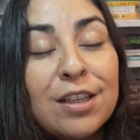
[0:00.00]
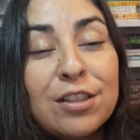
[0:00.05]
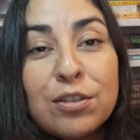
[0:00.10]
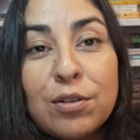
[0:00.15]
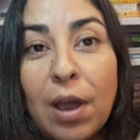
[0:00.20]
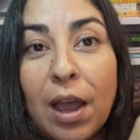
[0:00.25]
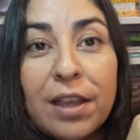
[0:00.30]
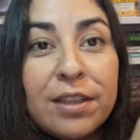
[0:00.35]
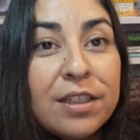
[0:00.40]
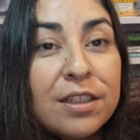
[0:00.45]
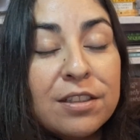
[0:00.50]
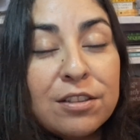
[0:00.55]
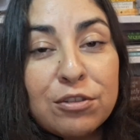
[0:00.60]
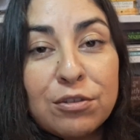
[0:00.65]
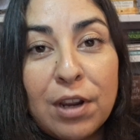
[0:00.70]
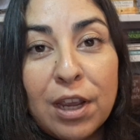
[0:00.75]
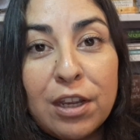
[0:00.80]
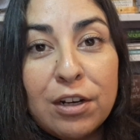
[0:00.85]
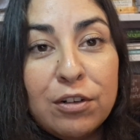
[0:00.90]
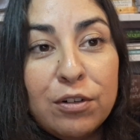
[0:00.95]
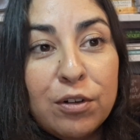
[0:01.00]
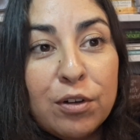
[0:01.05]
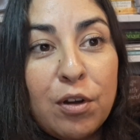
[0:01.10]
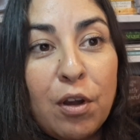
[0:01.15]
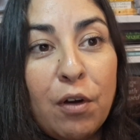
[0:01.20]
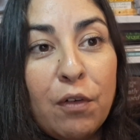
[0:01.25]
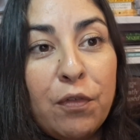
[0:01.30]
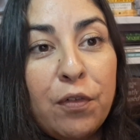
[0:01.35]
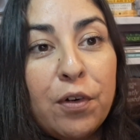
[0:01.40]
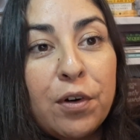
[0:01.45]
So I just try and
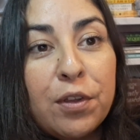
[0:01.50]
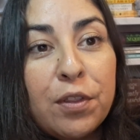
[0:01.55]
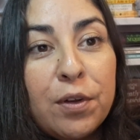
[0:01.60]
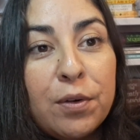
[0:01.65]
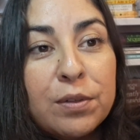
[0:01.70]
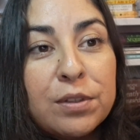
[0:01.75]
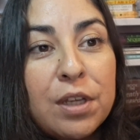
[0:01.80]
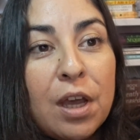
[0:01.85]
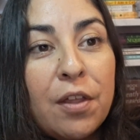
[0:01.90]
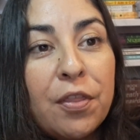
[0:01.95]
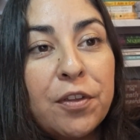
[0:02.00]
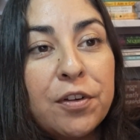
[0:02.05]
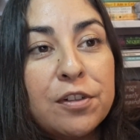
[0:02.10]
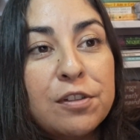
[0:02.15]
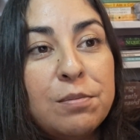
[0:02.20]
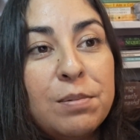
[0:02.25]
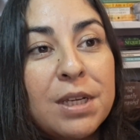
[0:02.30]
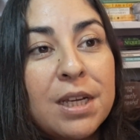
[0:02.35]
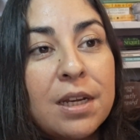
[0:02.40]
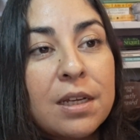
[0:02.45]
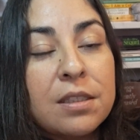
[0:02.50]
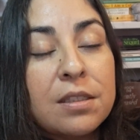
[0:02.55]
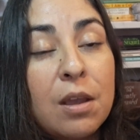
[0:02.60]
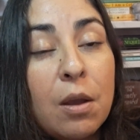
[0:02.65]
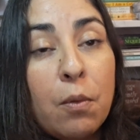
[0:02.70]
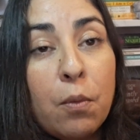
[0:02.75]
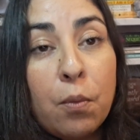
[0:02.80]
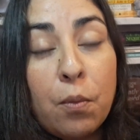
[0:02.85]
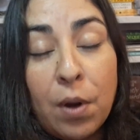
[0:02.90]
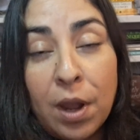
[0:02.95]
look for those authors because
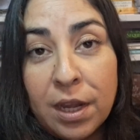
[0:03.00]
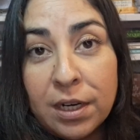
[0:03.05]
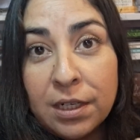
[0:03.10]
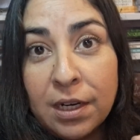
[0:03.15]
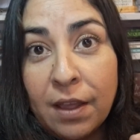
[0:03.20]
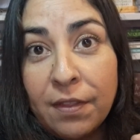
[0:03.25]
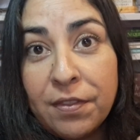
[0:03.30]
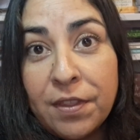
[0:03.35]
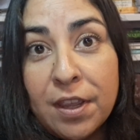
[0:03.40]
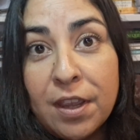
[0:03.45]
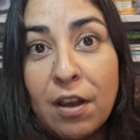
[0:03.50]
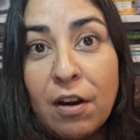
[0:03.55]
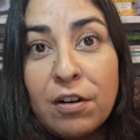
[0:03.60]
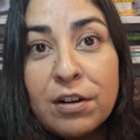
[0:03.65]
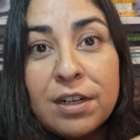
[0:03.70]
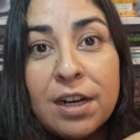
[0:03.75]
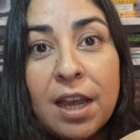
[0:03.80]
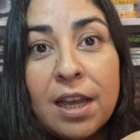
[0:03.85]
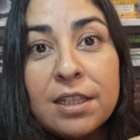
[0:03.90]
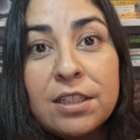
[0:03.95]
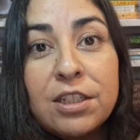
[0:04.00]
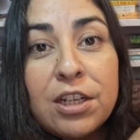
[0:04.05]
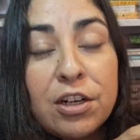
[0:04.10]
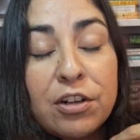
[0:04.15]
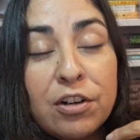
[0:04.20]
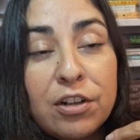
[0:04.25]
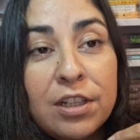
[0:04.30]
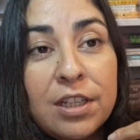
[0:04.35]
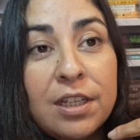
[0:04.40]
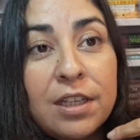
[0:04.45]
one, they are not
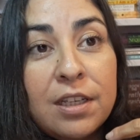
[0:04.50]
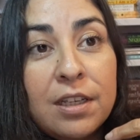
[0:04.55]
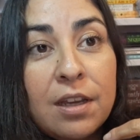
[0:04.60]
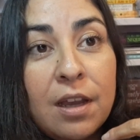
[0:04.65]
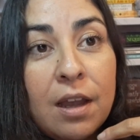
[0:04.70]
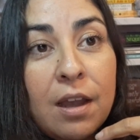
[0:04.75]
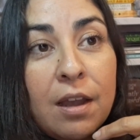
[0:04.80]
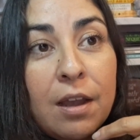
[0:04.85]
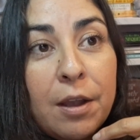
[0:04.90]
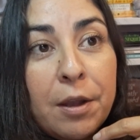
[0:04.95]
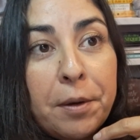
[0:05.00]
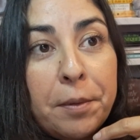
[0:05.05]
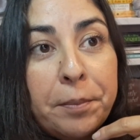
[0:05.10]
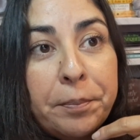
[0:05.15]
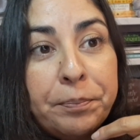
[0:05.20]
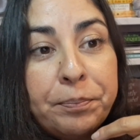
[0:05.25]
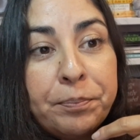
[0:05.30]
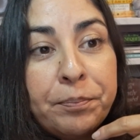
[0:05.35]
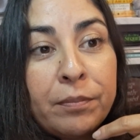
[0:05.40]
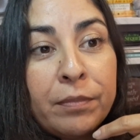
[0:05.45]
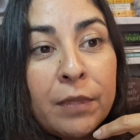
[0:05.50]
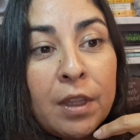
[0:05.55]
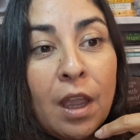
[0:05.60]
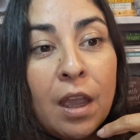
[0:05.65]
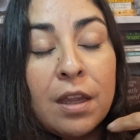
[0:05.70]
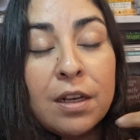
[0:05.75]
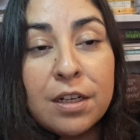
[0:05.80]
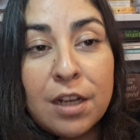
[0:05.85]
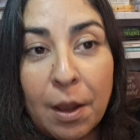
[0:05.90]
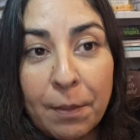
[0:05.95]
generally
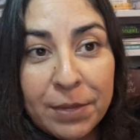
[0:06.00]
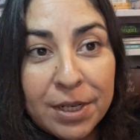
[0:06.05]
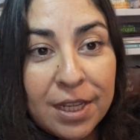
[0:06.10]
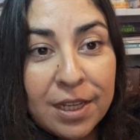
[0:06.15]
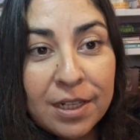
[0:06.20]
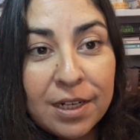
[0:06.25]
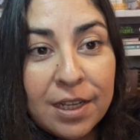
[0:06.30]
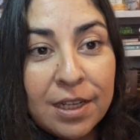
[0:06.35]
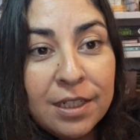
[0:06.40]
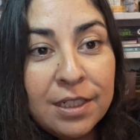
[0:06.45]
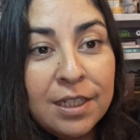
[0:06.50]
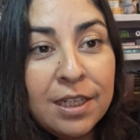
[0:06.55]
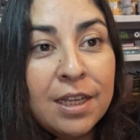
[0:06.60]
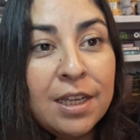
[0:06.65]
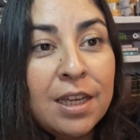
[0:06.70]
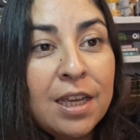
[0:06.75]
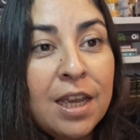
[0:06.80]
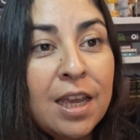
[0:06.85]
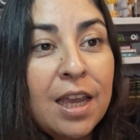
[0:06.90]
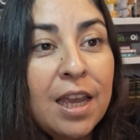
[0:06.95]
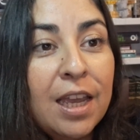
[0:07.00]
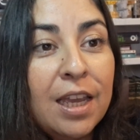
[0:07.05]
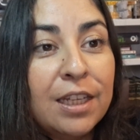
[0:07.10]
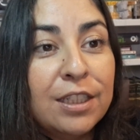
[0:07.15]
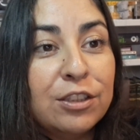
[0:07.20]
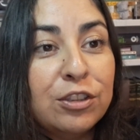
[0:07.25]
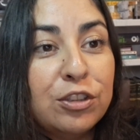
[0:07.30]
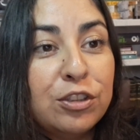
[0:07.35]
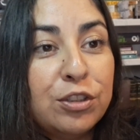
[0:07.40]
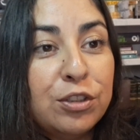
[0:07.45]
nominated,
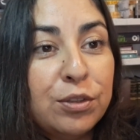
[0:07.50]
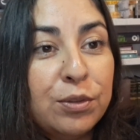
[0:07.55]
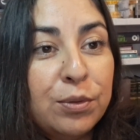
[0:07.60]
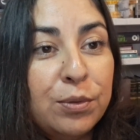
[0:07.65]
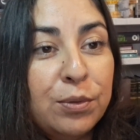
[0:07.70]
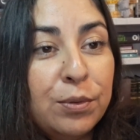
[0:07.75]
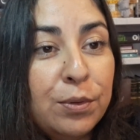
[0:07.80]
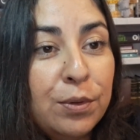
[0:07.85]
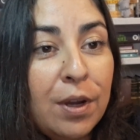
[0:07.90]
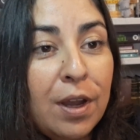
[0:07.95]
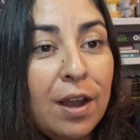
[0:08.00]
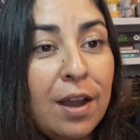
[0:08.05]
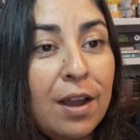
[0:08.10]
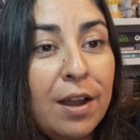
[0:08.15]
and two,